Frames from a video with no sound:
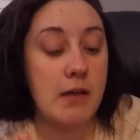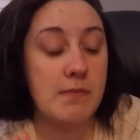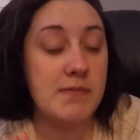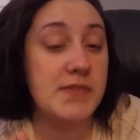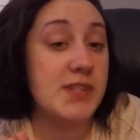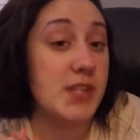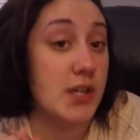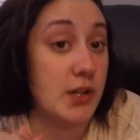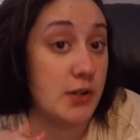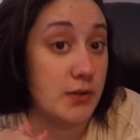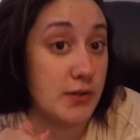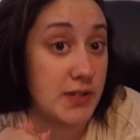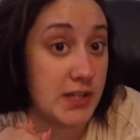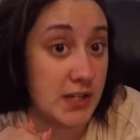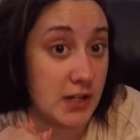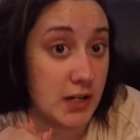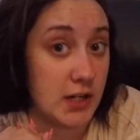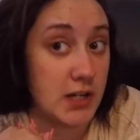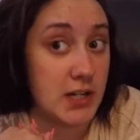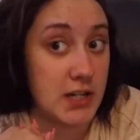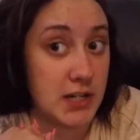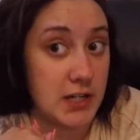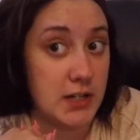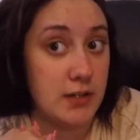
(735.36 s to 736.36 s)
So he
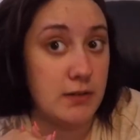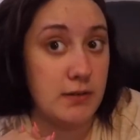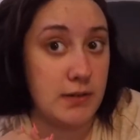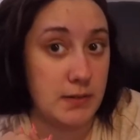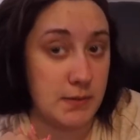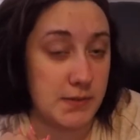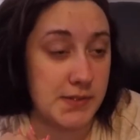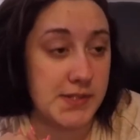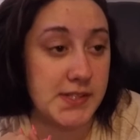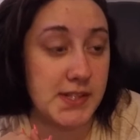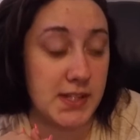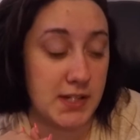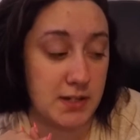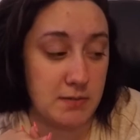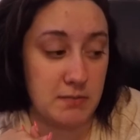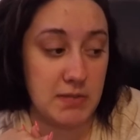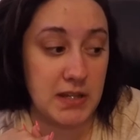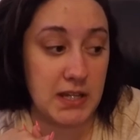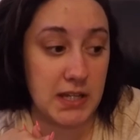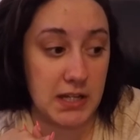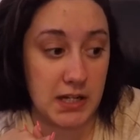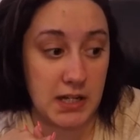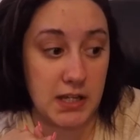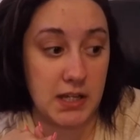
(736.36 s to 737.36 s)
already knew he was gonna
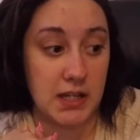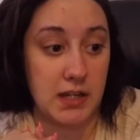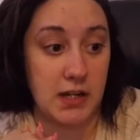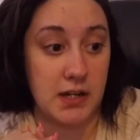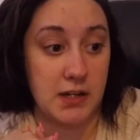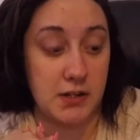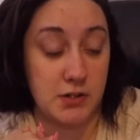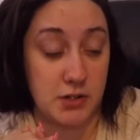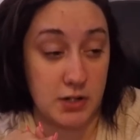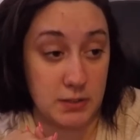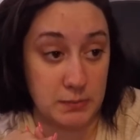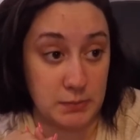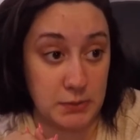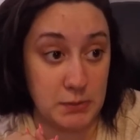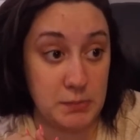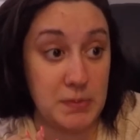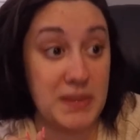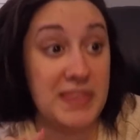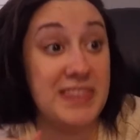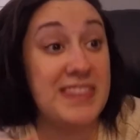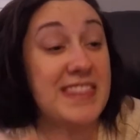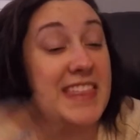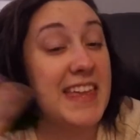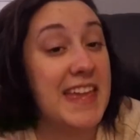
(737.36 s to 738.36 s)
be getting in trouble.
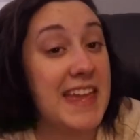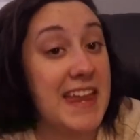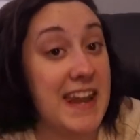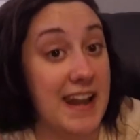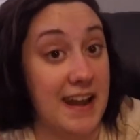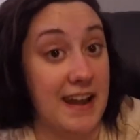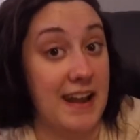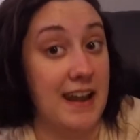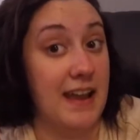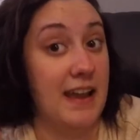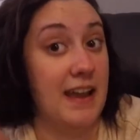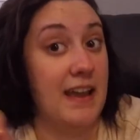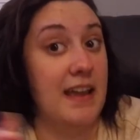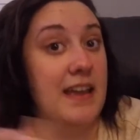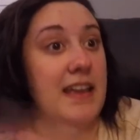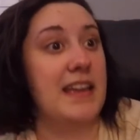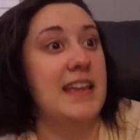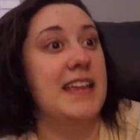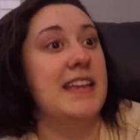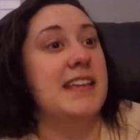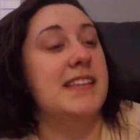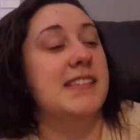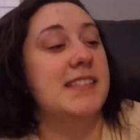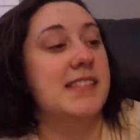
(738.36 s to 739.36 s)
But then
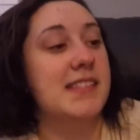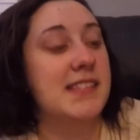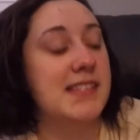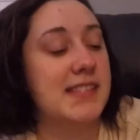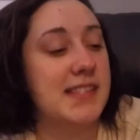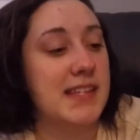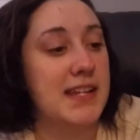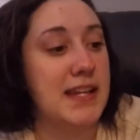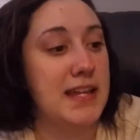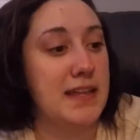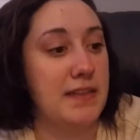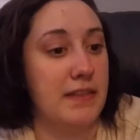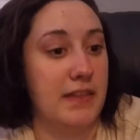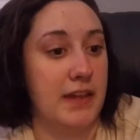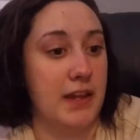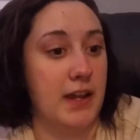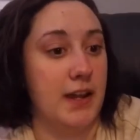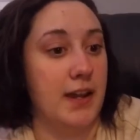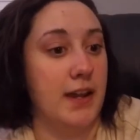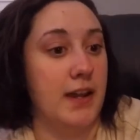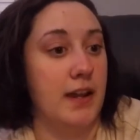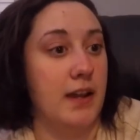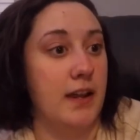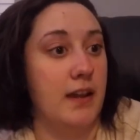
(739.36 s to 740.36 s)
he's sitting
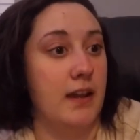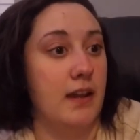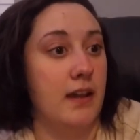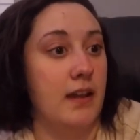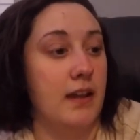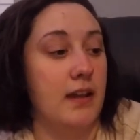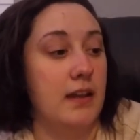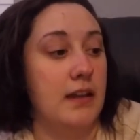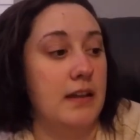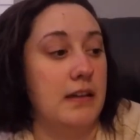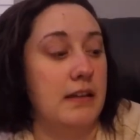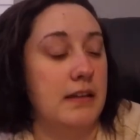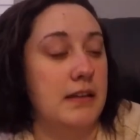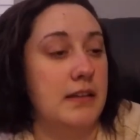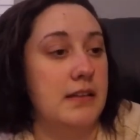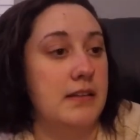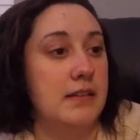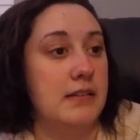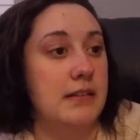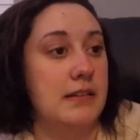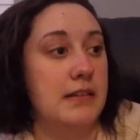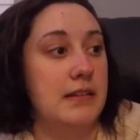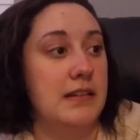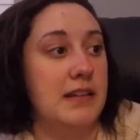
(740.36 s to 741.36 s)
there,
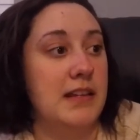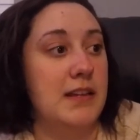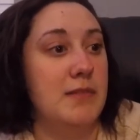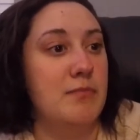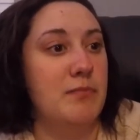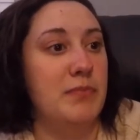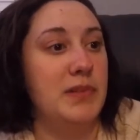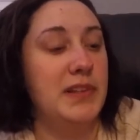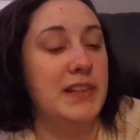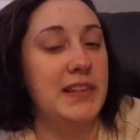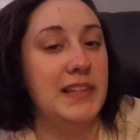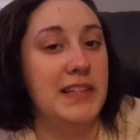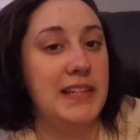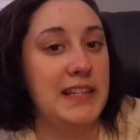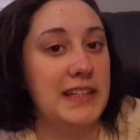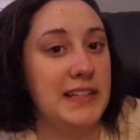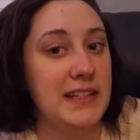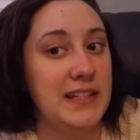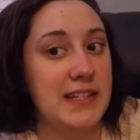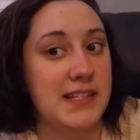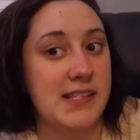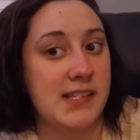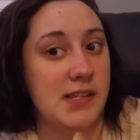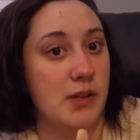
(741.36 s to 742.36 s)

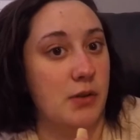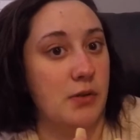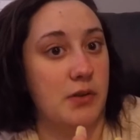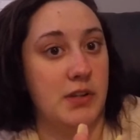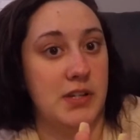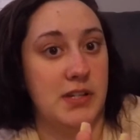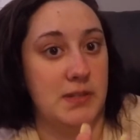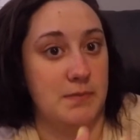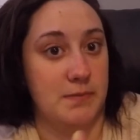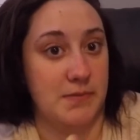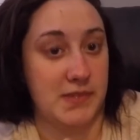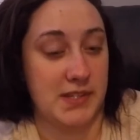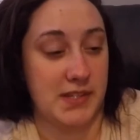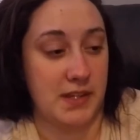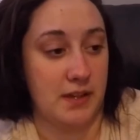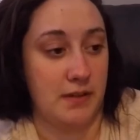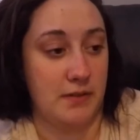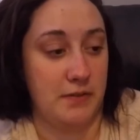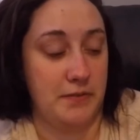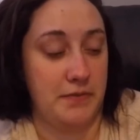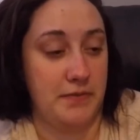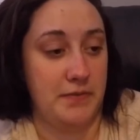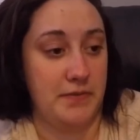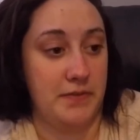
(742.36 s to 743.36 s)
completely soaked
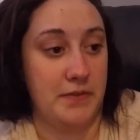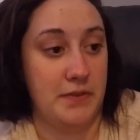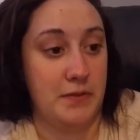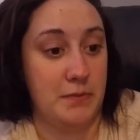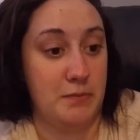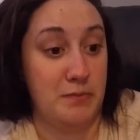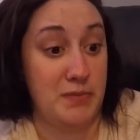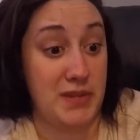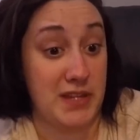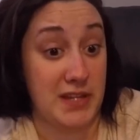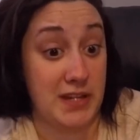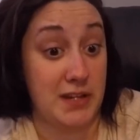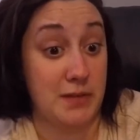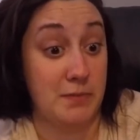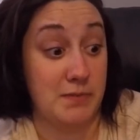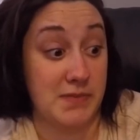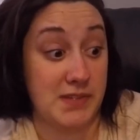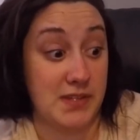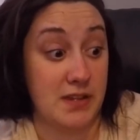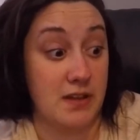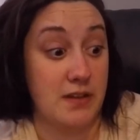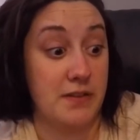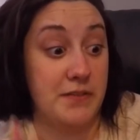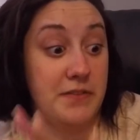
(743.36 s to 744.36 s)
himself, peed
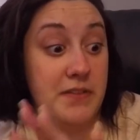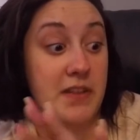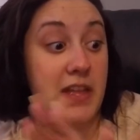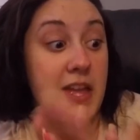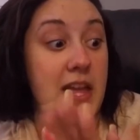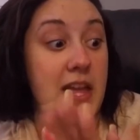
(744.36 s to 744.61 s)
himself.